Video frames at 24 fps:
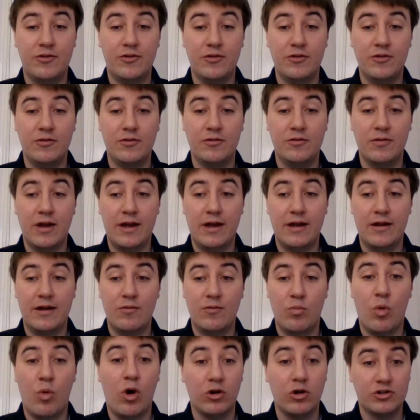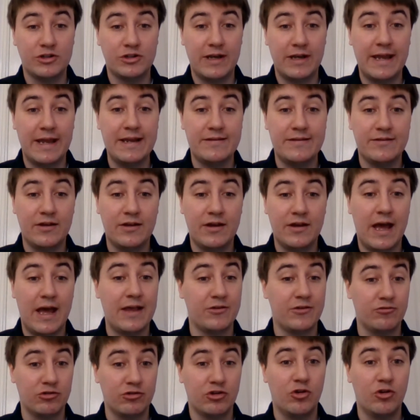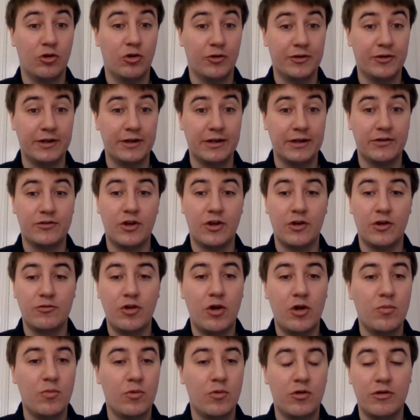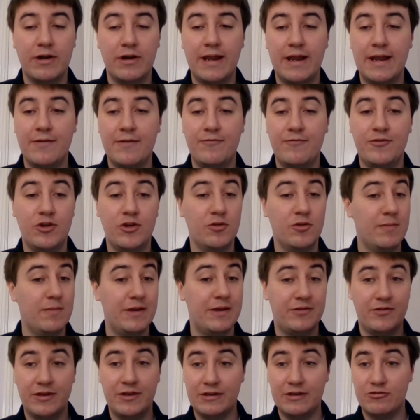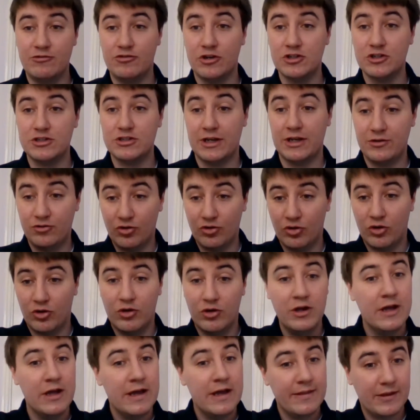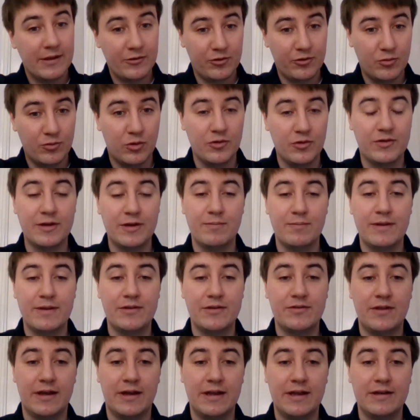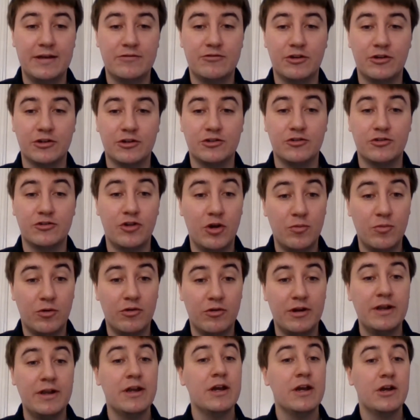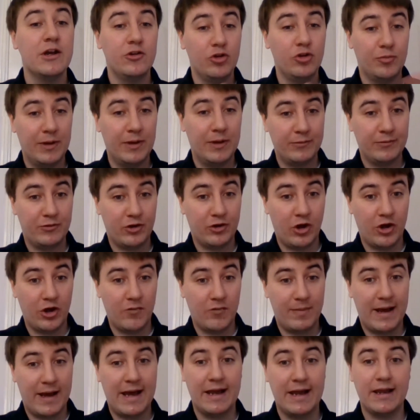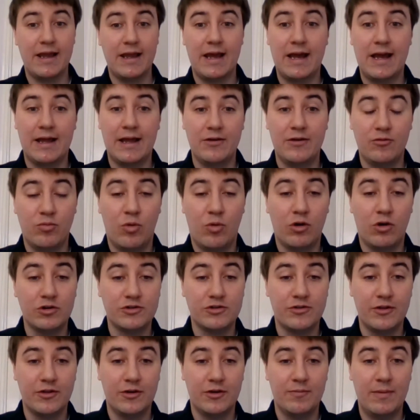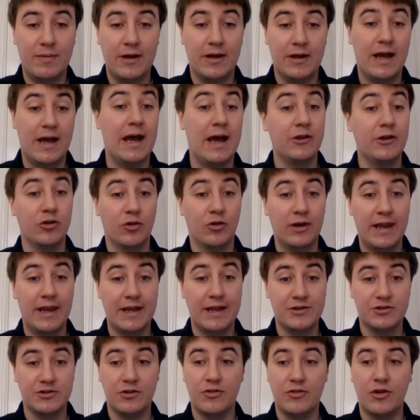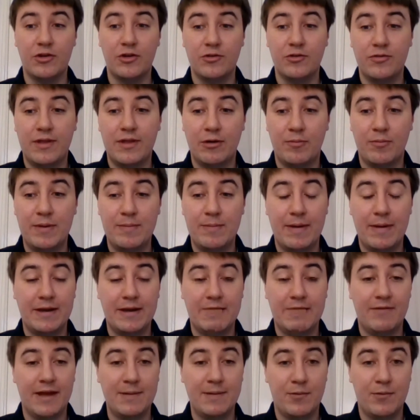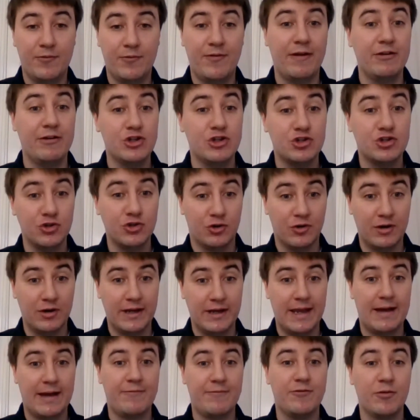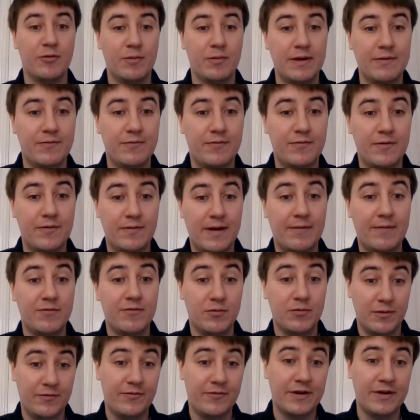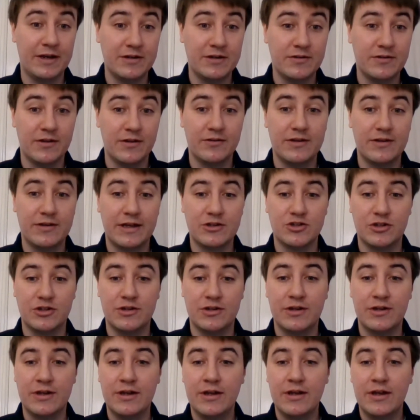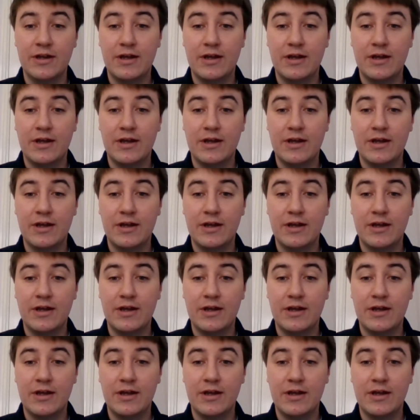to watch later as a recording. So don't worry if you missed the introduction. I saw that someone did miss that introduction. Don't worry, you'll be able to go back and watch them at your leisure. They'll be made available very shortly after we've finished the session.